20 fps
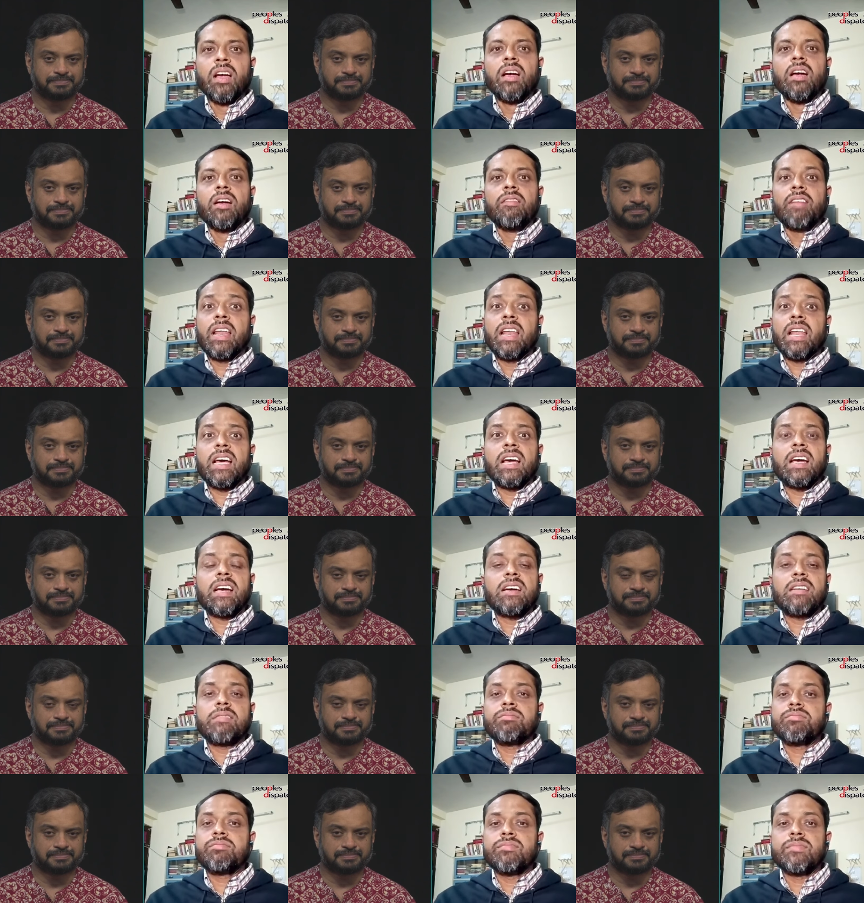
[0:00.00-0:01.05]
Speaker 1: Well, uh,
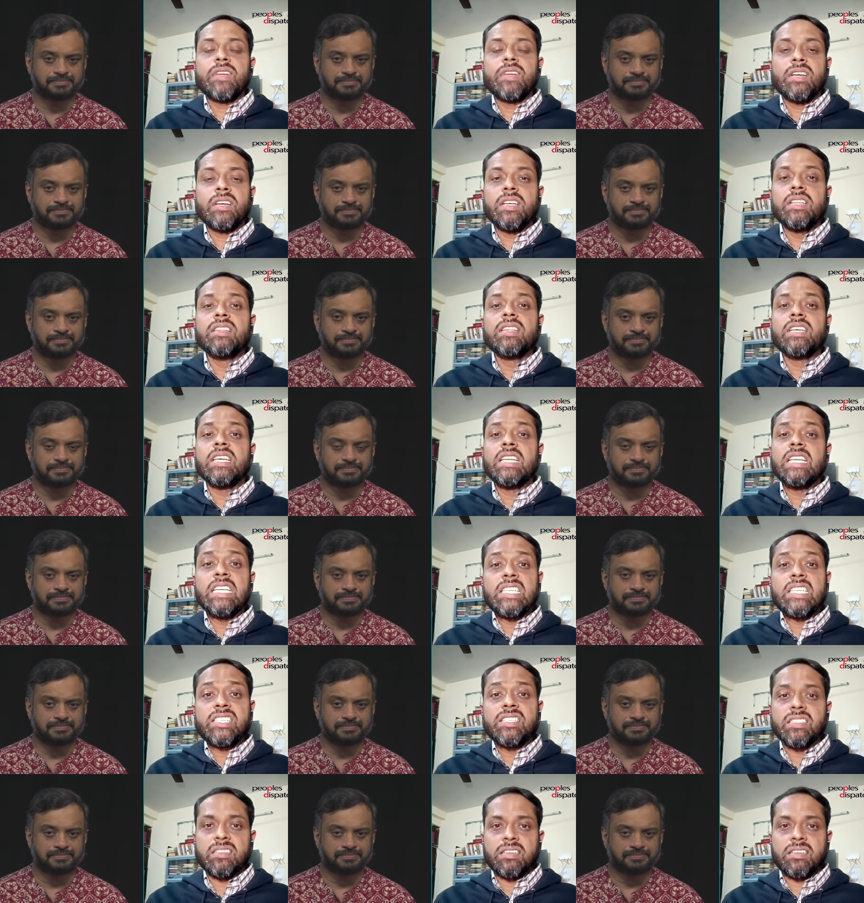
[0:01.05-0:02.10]
in the
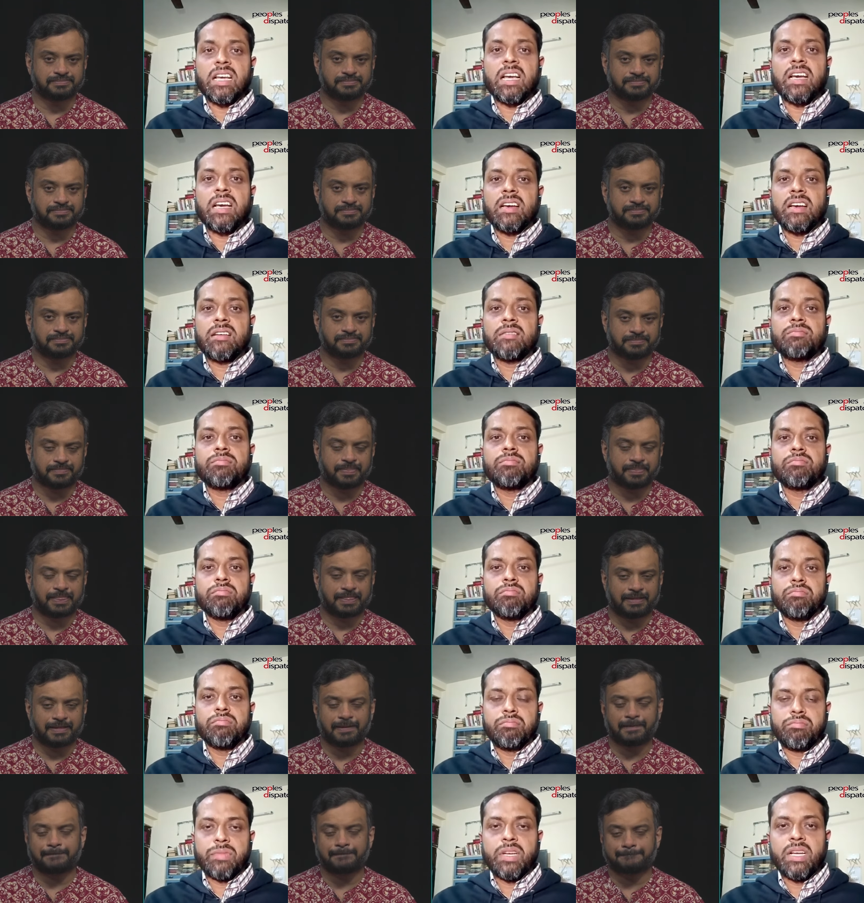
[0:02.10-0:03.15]
initial uh,
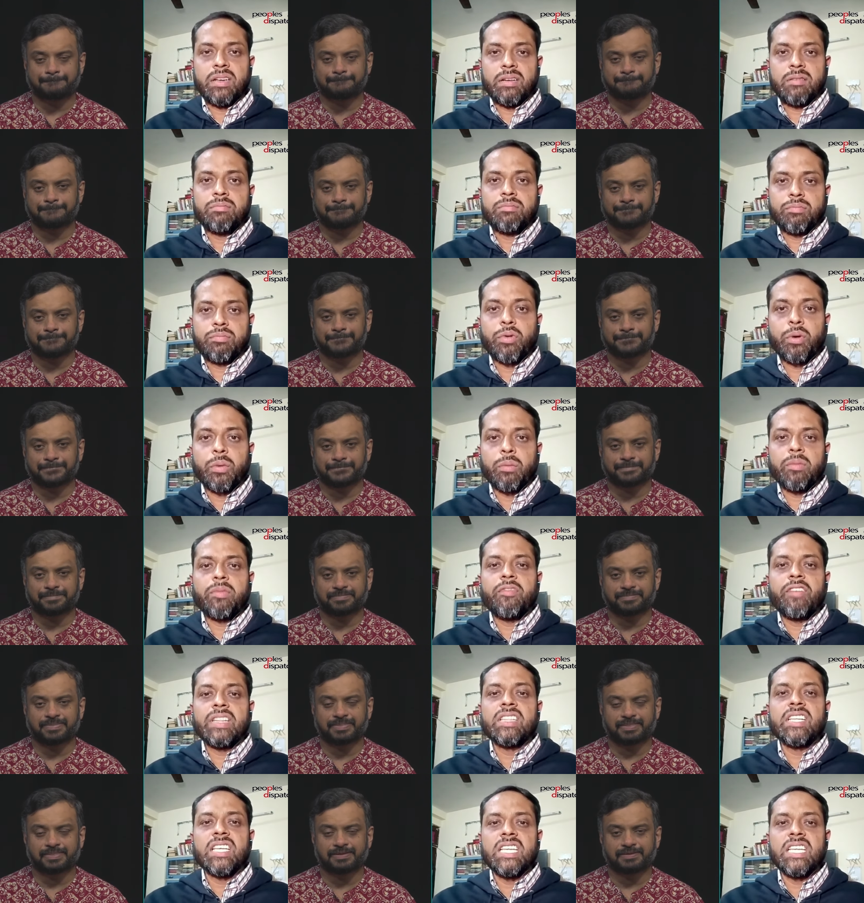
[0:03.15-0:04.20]
uh,
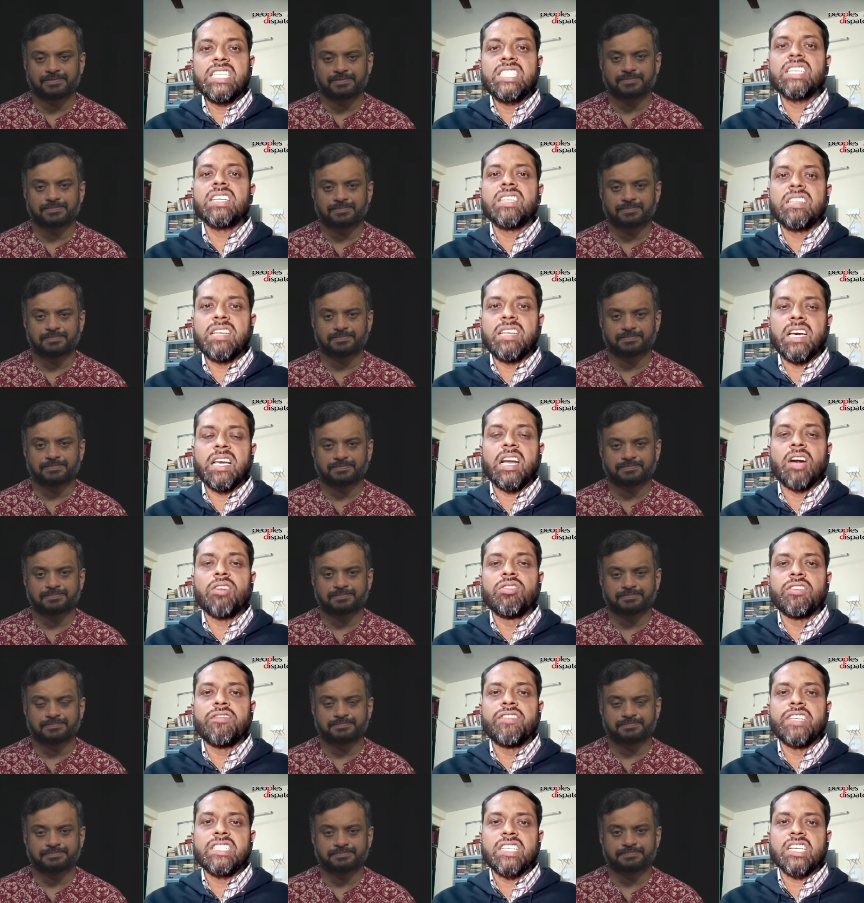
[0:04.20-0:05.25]
when the initial round
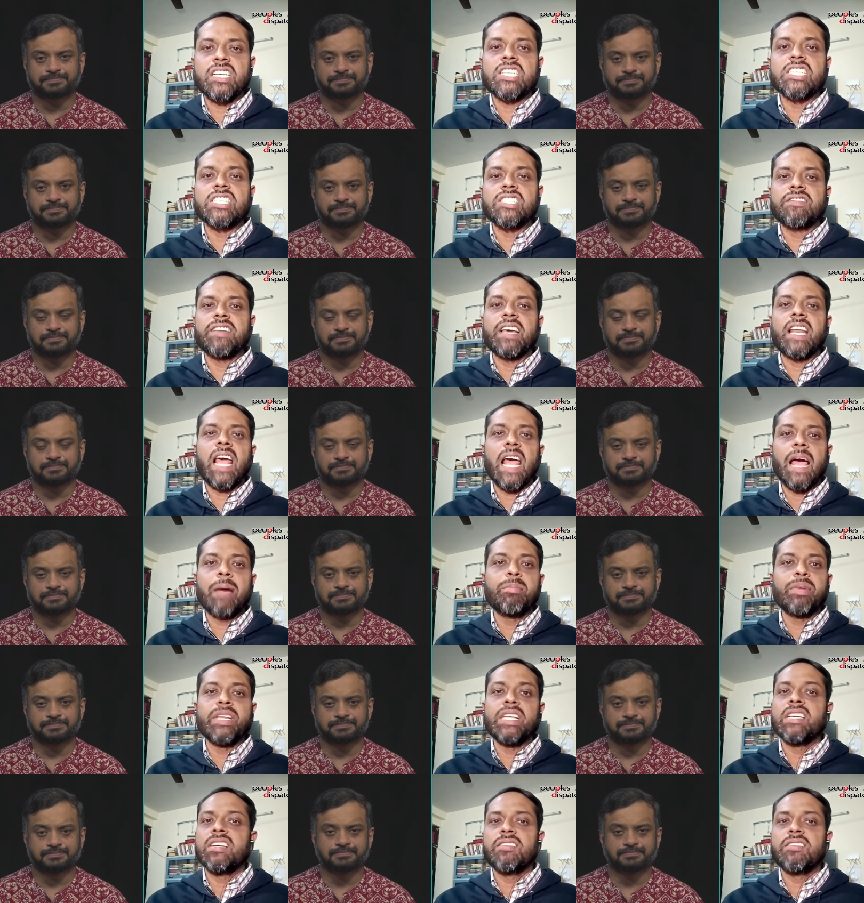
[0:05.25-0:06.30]
of discussions were
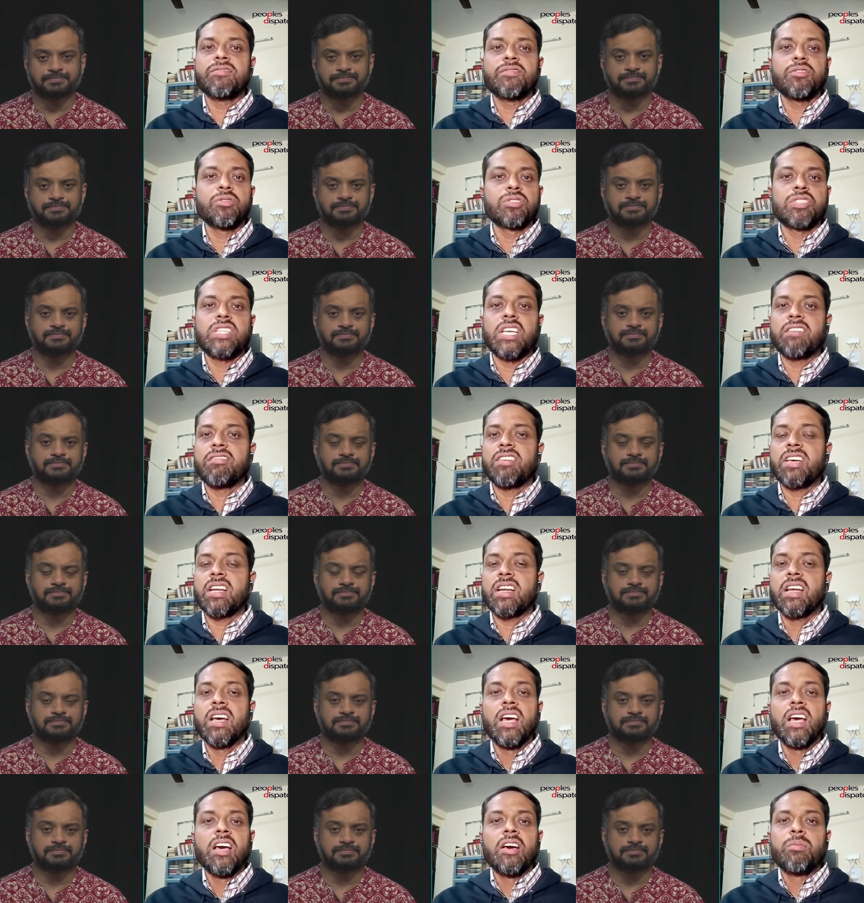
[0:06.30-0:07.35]
happening, of course, there were
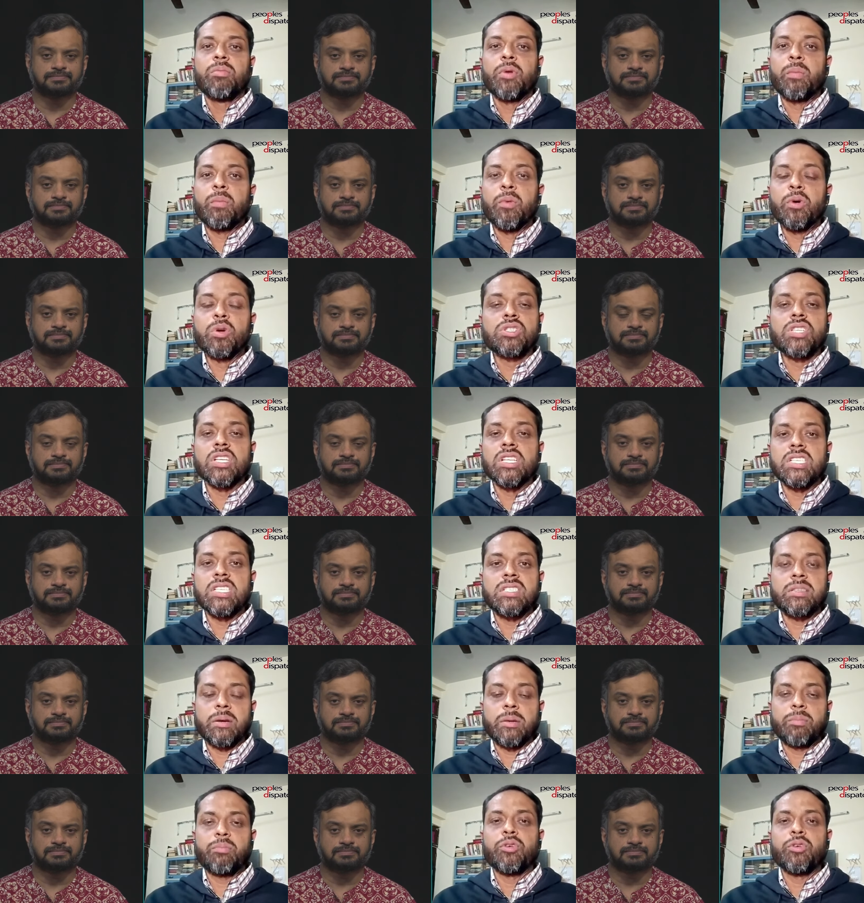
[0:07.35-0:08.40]
proposals
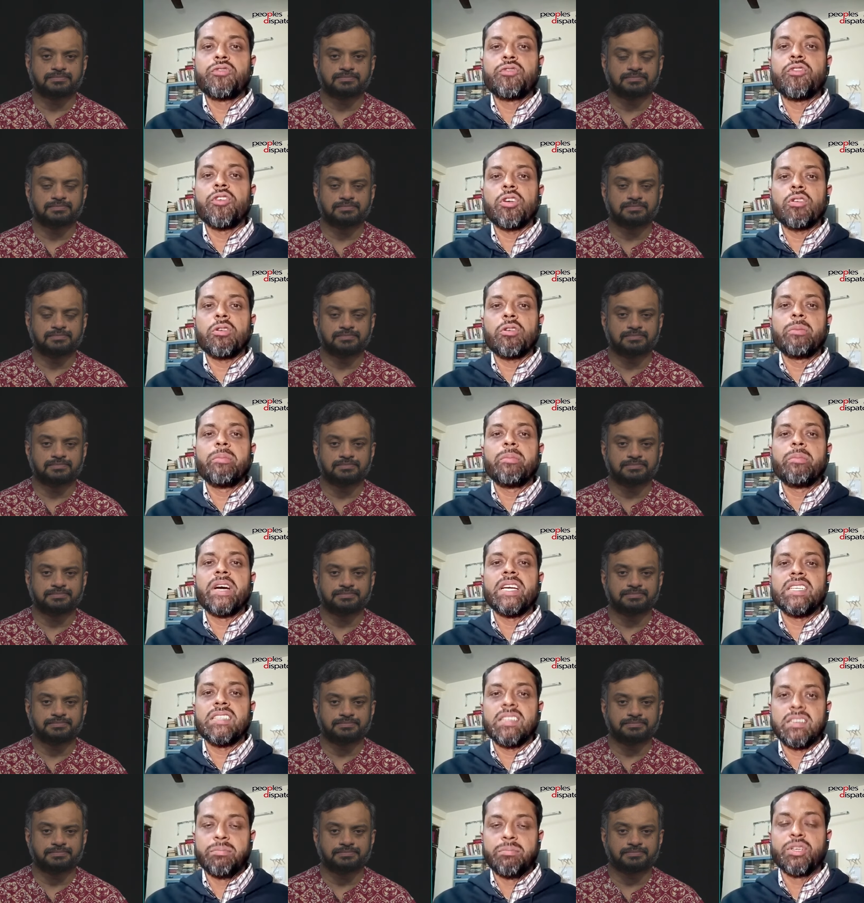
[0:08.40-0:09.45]
put forward
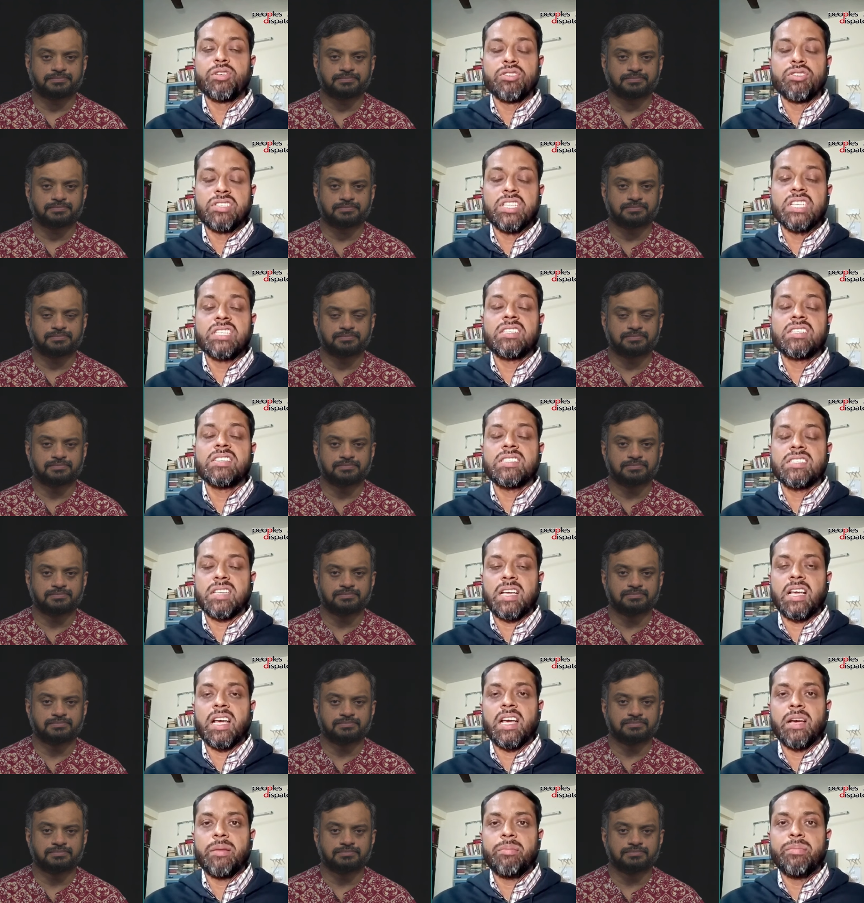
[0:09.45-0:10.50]
by because this is
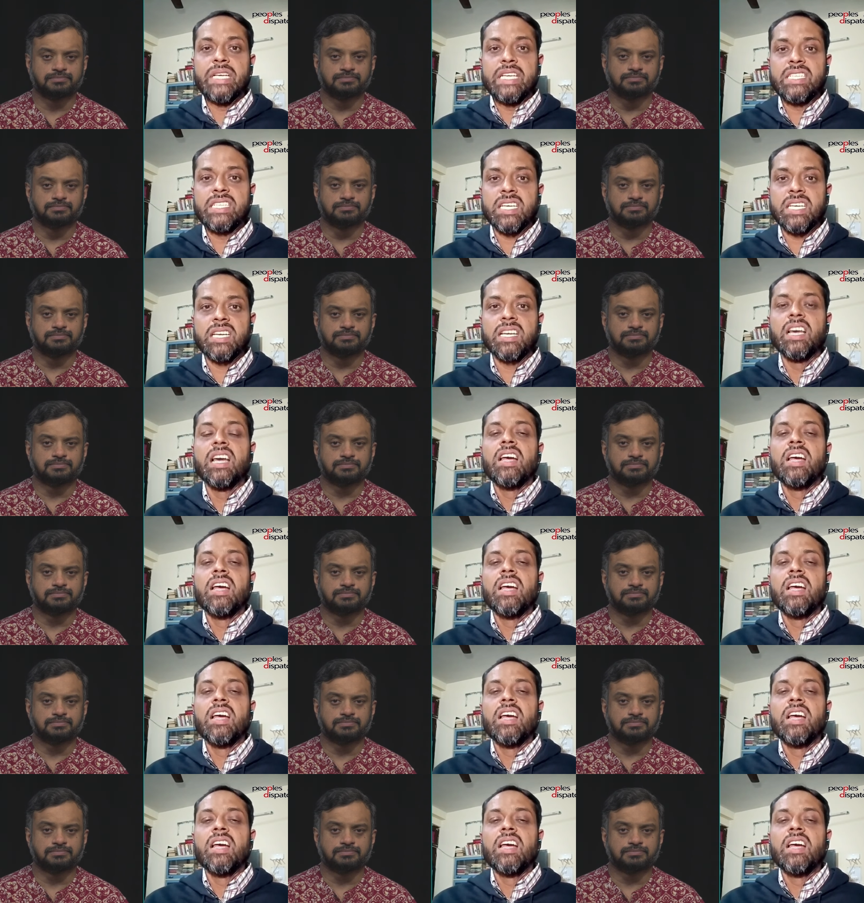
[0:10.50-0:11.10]
a meeting